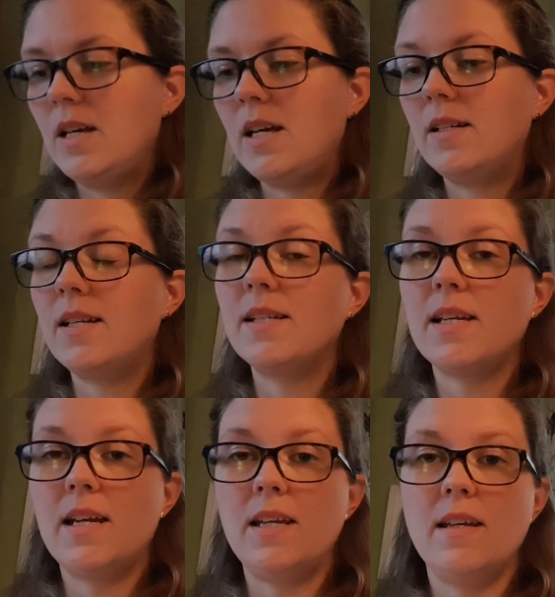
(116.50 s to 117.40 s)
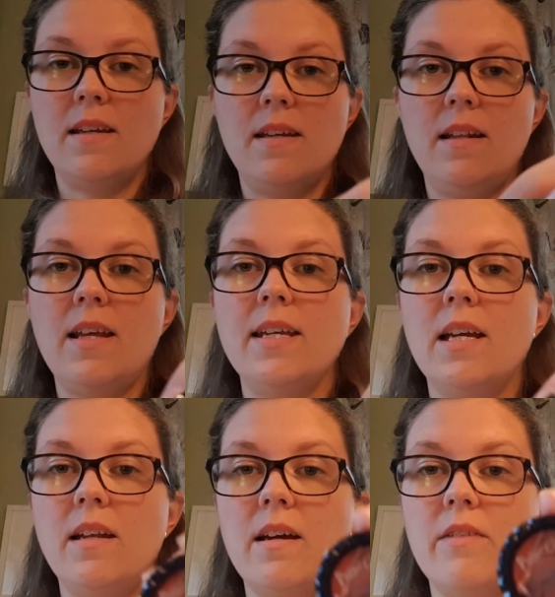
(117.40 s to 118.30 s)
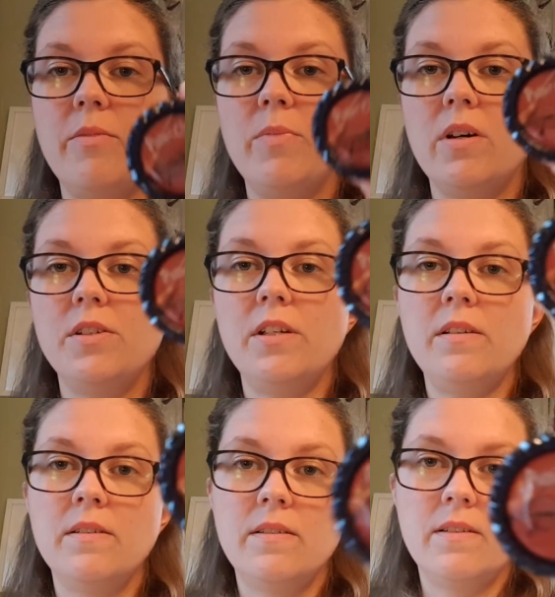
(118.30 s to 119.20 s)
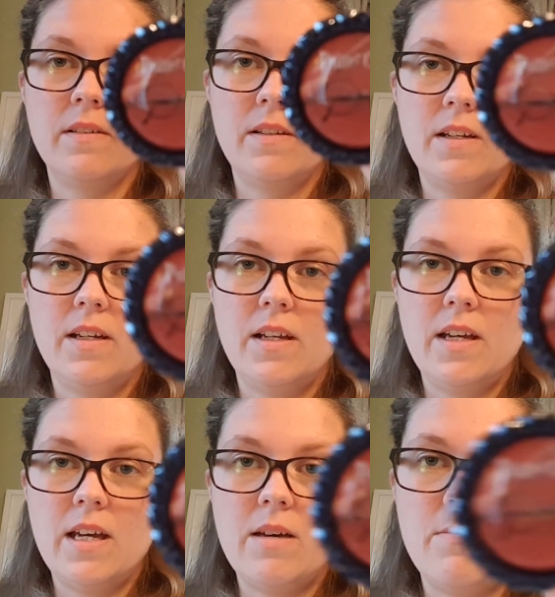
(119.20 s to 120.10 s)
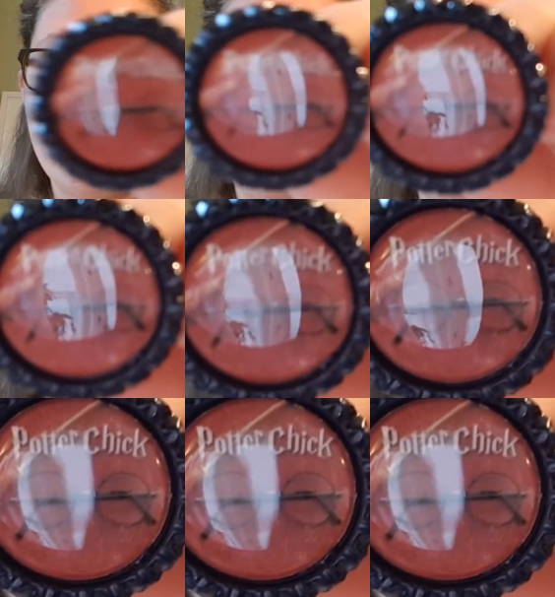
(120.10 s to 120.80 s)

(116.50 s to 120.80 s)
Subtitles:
And since I like Harry Potter, I made